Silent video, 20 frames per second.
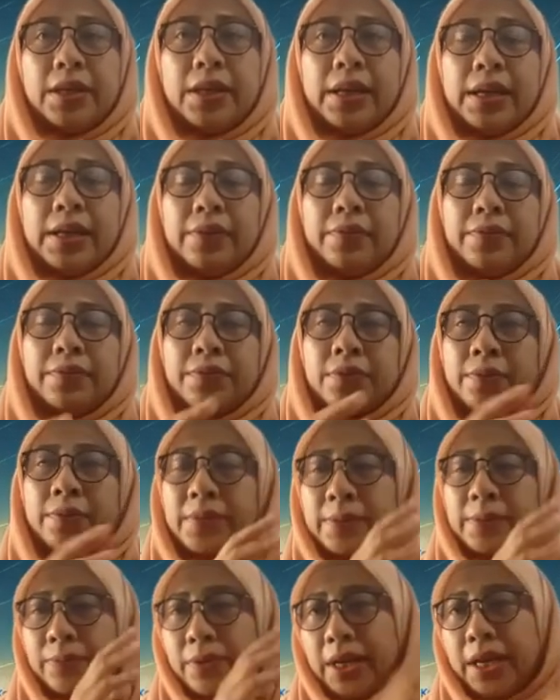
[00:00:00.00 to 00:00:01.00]
and
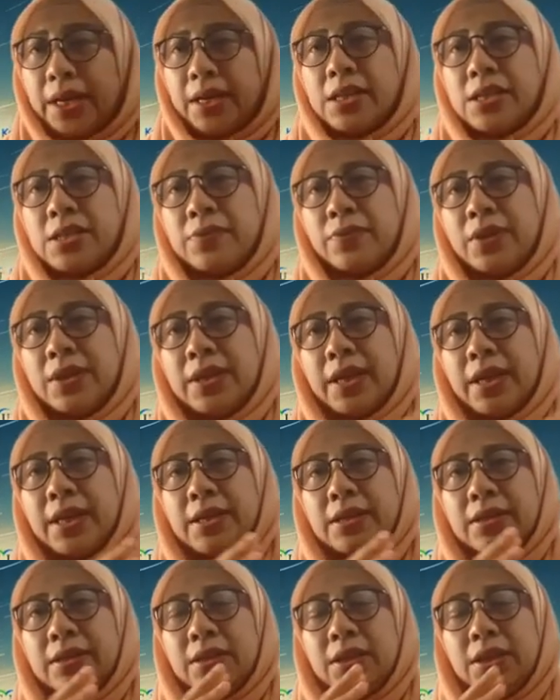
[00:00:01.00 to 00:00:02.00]
from the brightness we
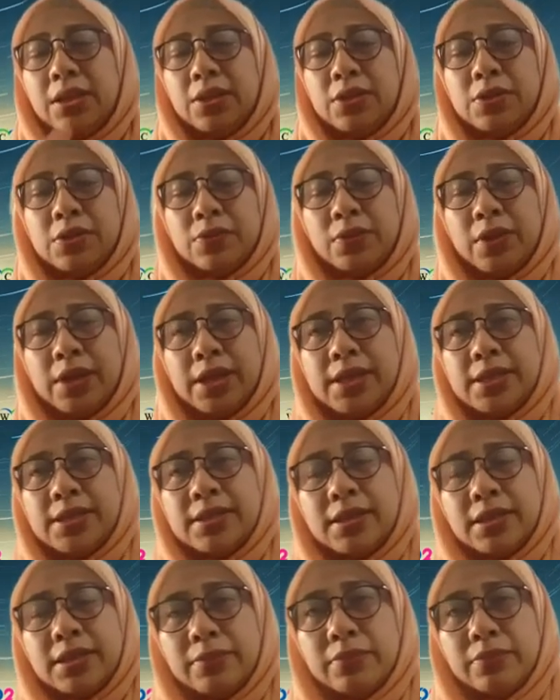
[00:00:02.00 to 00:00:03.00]
can deduce what
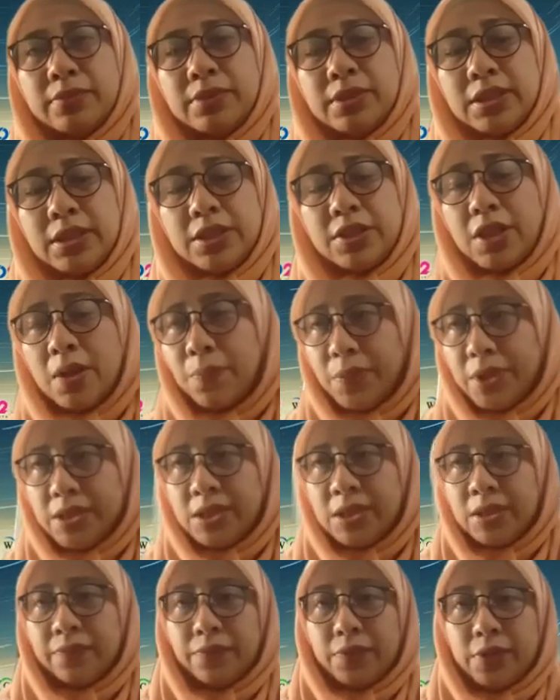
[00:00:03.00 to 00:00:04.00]
is the temperature.